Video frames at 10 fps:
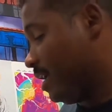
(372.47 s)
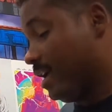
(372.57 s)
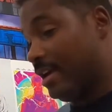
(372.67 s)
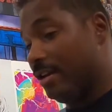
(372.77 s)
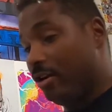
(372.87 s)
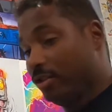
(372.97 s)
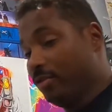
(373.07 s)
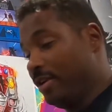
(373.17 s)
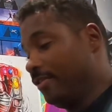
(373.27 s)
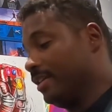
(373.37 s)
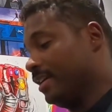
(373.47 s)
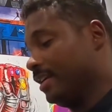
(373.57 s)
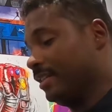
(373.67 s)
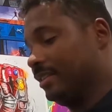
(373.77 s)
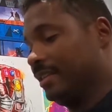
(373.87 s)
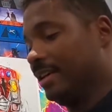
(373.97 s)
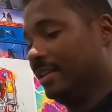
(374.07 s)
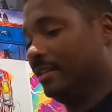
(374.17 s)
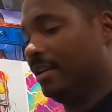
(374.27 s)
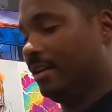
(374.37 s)
And also here again, it
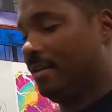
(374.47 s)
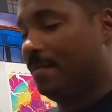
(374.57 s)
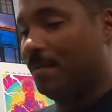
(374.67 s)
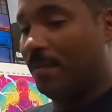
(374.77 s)
says, uh,